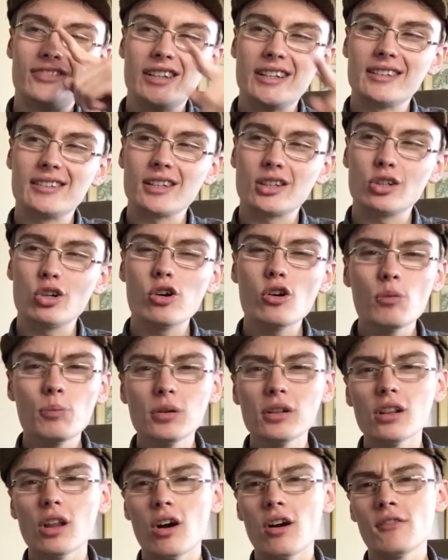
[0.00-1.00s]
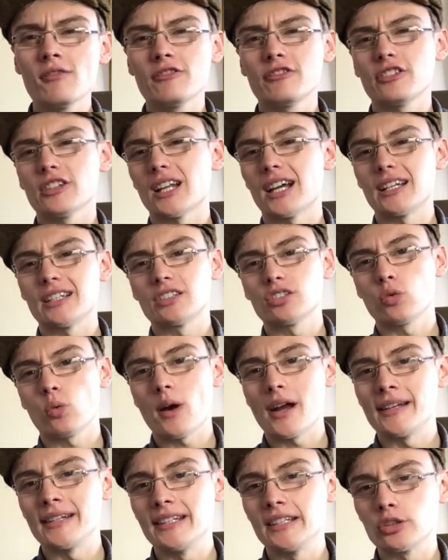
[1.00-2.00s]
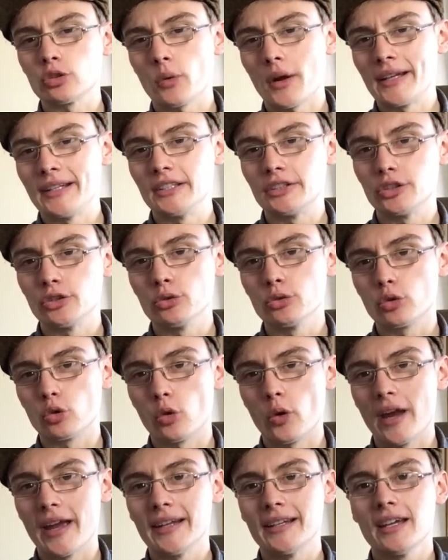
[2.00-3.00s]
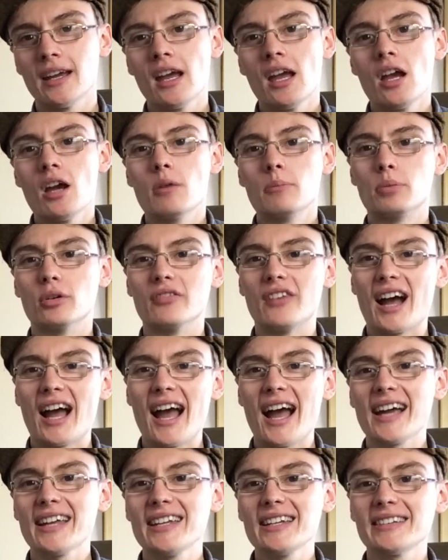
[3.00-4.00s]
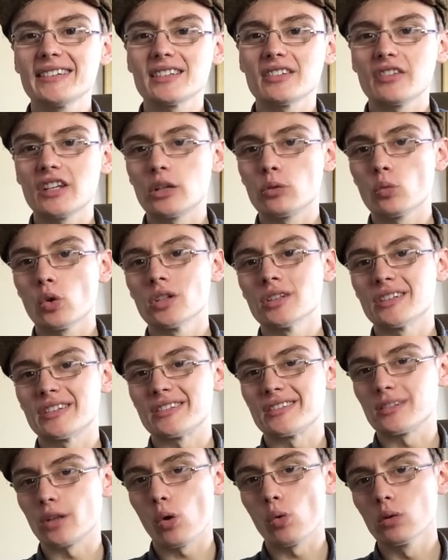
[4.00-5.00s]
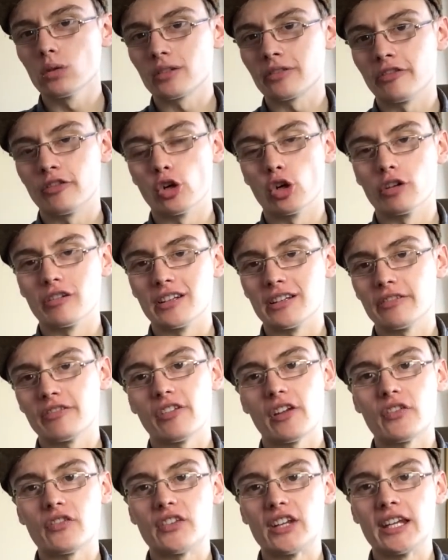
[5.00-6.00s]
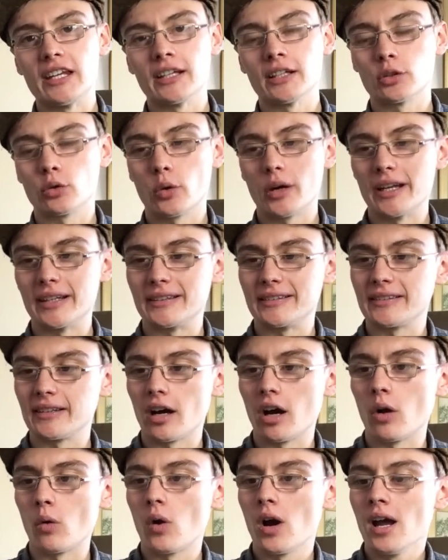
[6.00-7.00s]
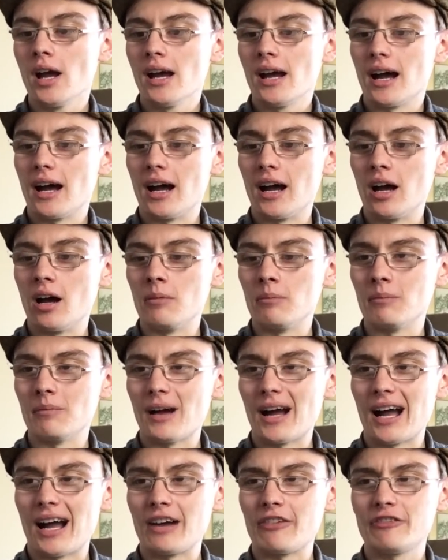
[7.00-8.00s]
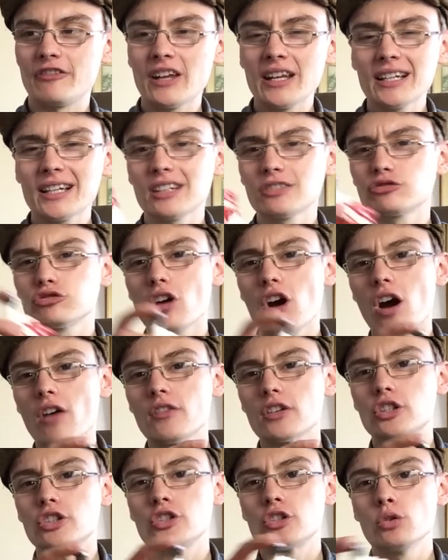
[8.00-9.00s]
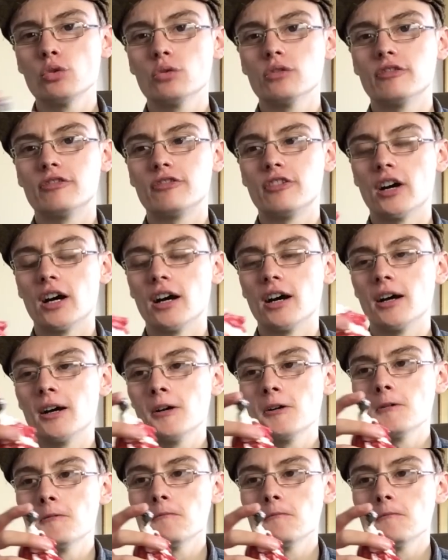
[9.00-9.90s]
there's a couple on for like 20, 22 quid, but the highest I think one sold for is 15 quid. So um, I think I'd rather shoot for